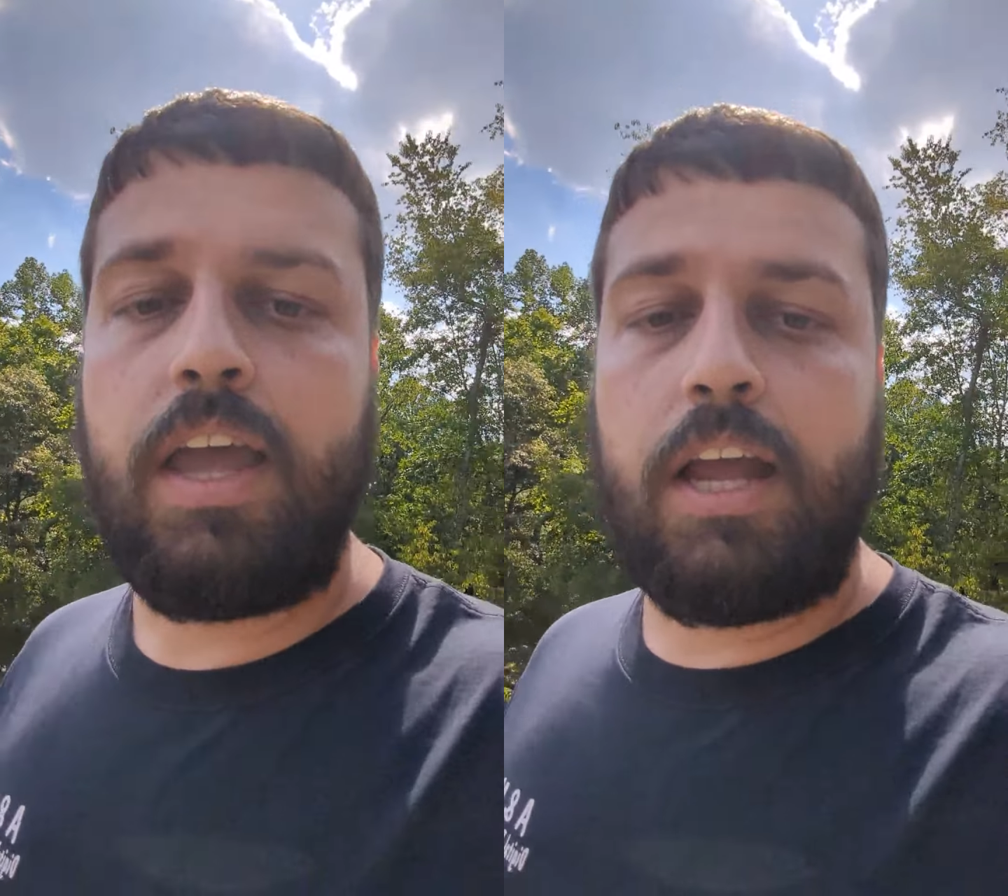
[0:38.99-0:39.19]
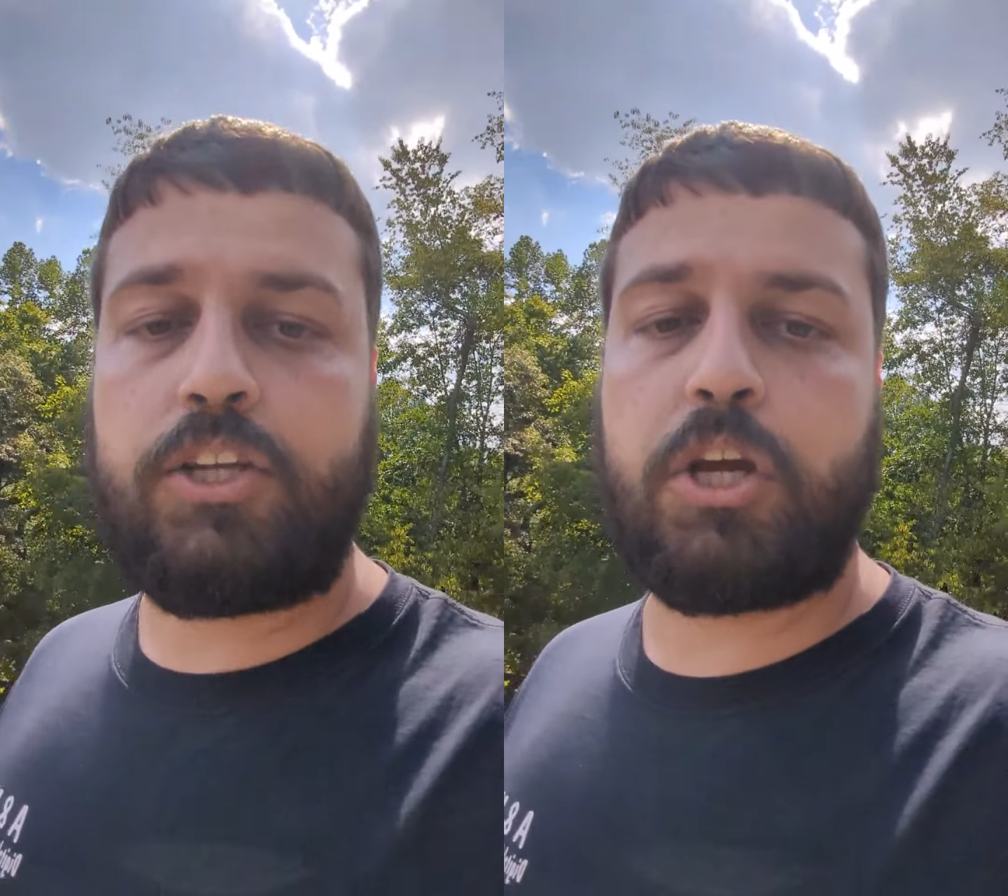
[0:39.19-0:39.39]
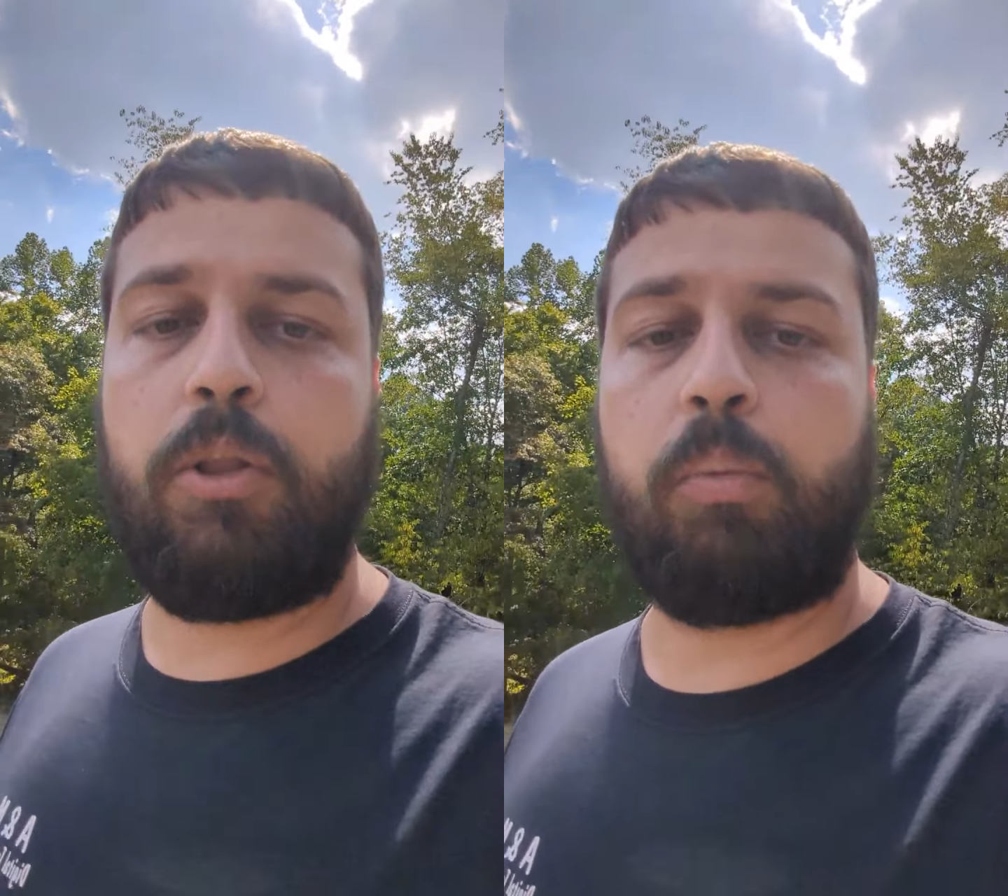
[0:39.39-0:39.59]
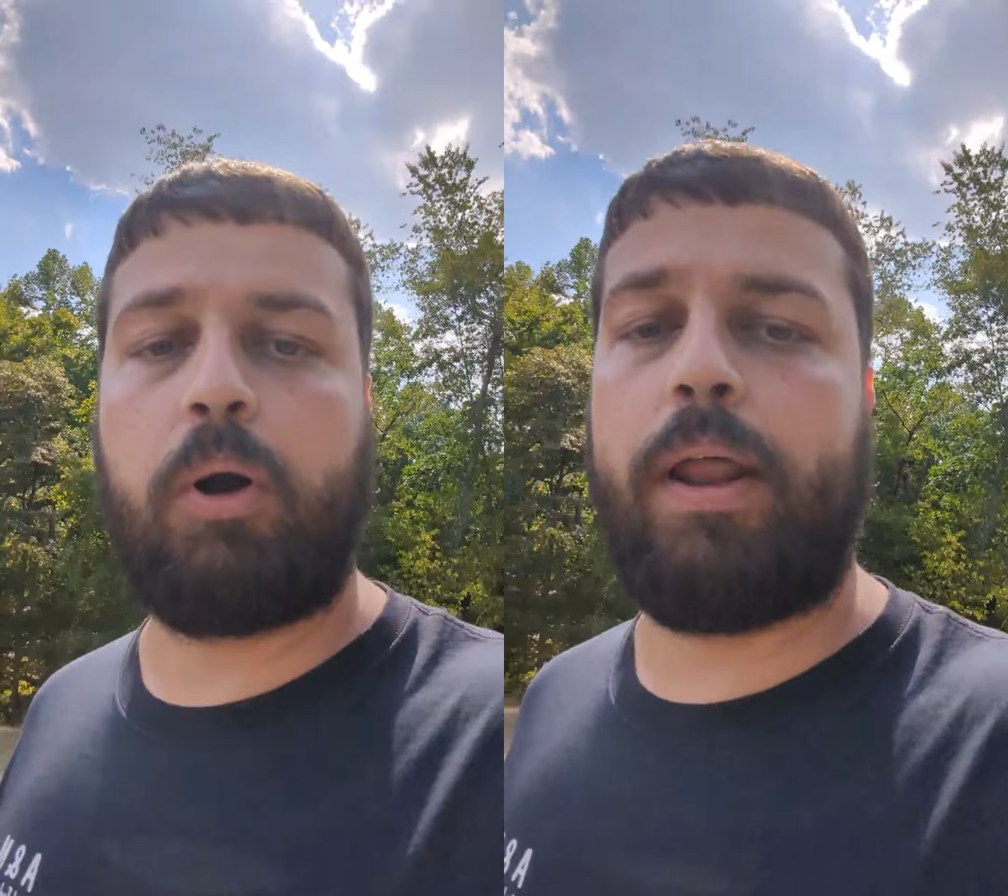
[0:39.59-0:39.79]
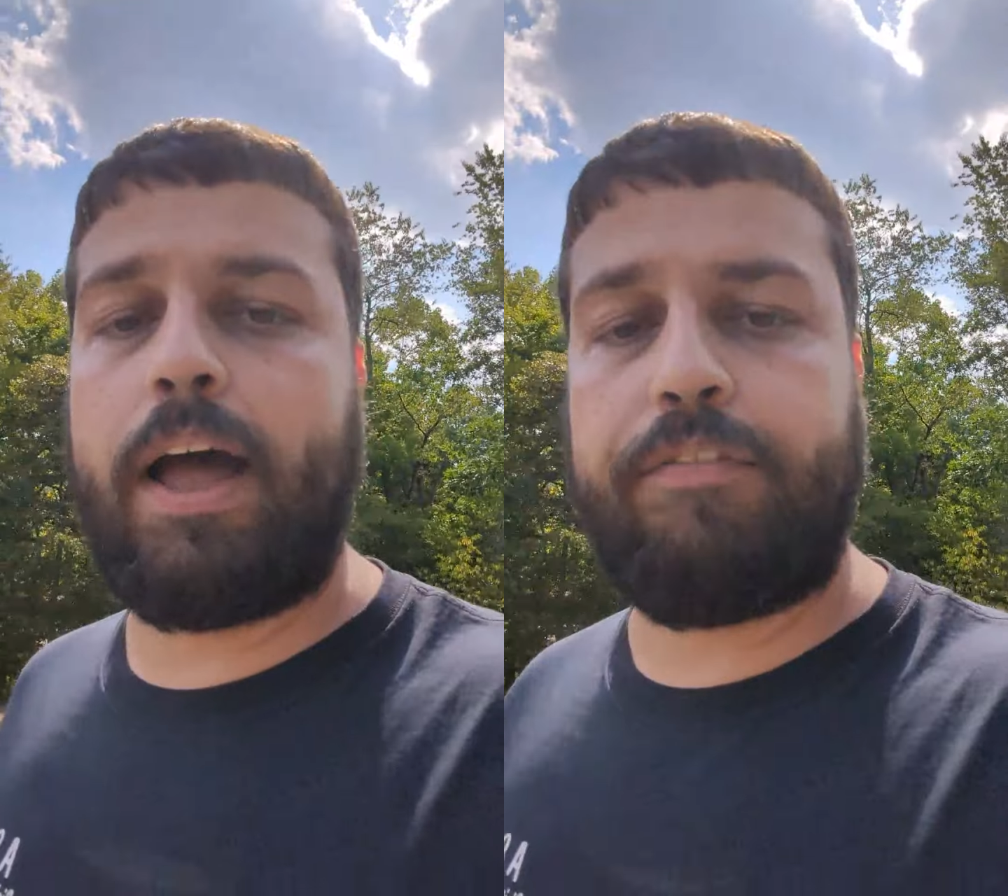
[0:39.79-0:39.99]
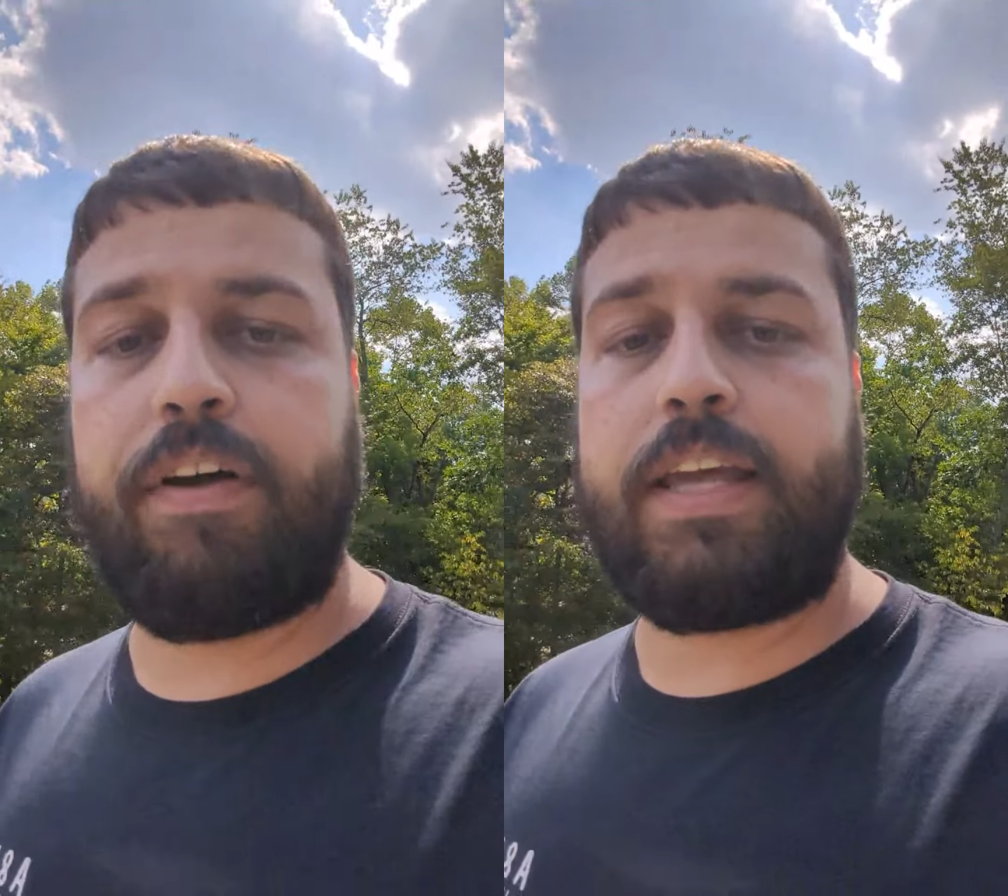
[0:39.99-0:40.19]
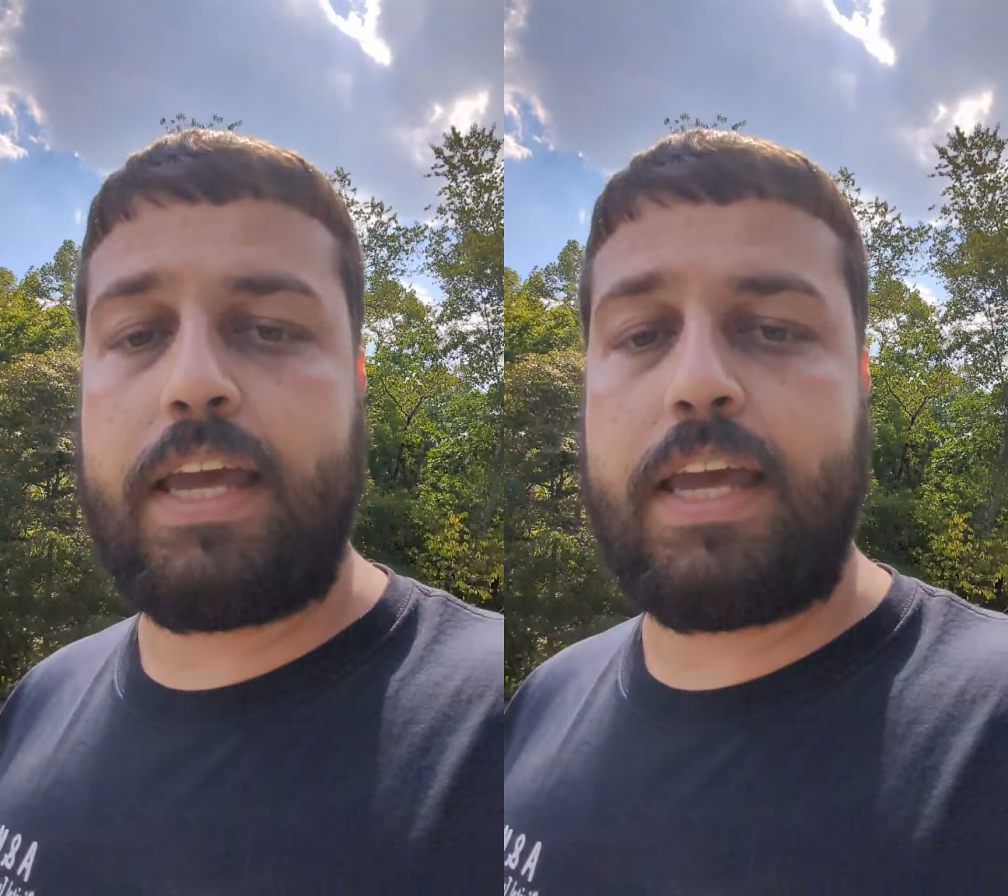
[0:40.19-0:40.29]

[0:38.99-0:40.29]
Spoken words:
and show the world how funny